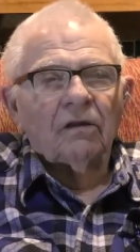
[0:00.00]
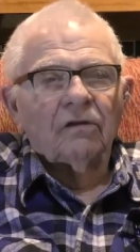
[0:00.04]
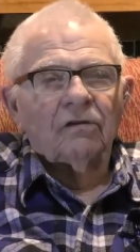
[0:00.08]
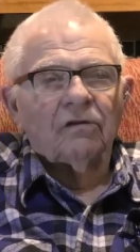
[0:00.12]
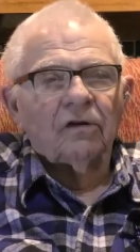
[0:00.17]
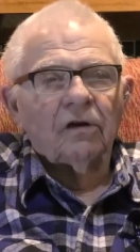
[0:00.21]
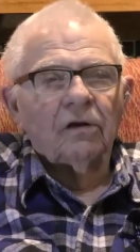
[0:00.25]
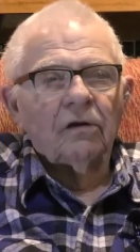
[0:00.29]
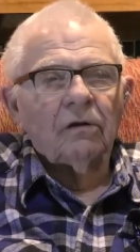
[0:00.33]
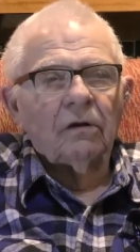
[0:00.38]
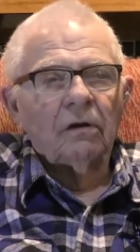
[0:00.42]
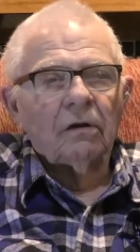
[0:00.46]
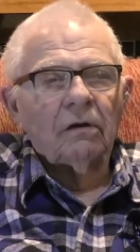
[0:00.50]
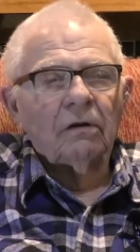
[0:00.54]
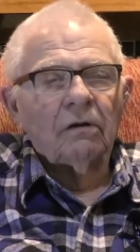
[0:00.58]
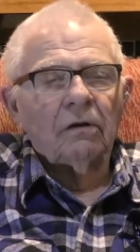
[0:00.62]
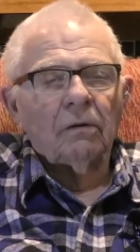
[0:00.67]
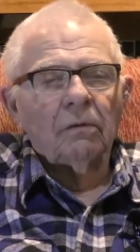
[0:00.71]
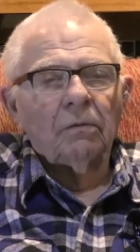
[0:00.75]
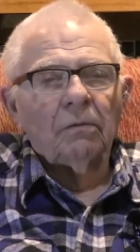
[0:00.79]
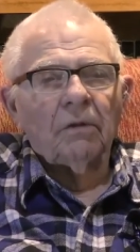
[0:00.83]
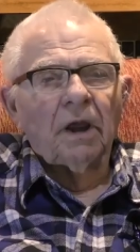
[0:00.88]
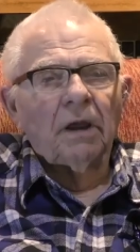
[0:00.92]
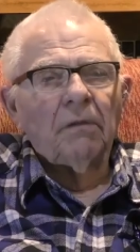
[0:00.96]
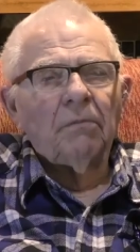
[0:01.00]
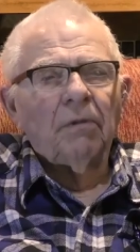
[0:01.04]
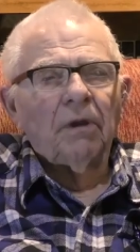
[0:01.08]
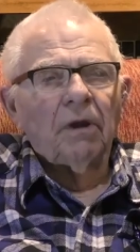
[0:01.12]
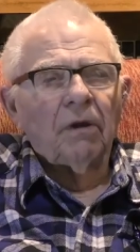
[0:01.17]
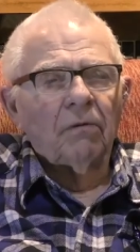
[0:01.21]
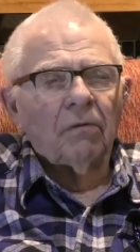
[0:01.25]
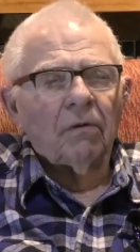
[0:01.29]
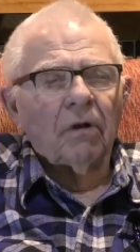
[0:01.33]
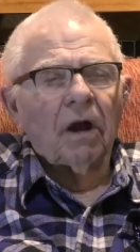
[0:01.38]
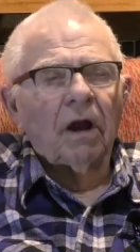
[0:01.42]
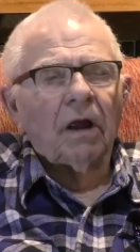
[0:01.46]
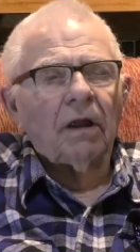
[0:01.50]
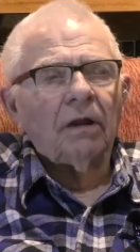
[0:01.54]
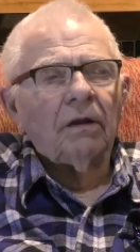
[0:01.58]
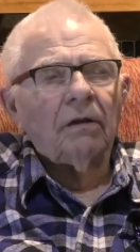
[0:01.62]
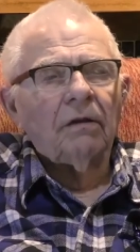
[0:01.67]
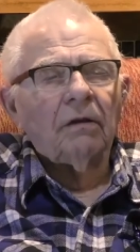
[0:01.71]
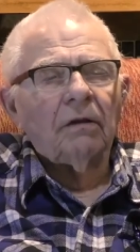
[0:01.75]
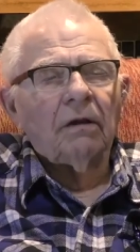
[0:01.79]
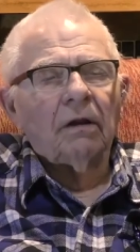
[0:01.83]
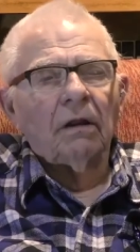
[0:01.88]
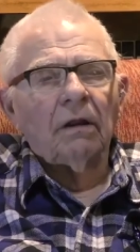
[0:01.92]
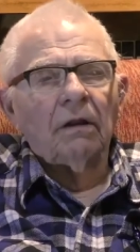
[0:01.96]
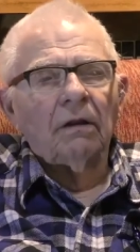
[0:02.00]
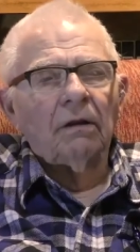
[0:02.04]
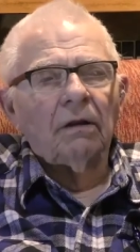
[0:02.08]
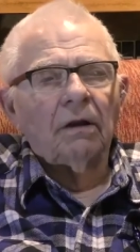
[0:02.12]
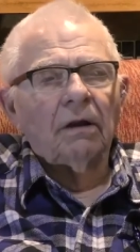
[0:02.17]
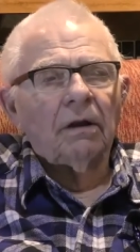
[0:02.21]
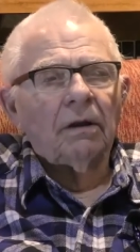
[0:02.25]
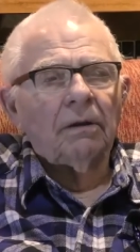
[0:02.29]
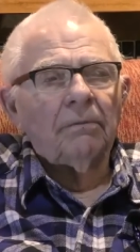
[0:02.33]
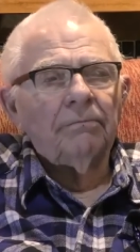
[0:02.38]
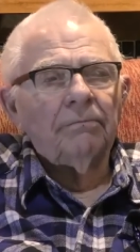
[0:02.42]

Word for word: See, you may be right, and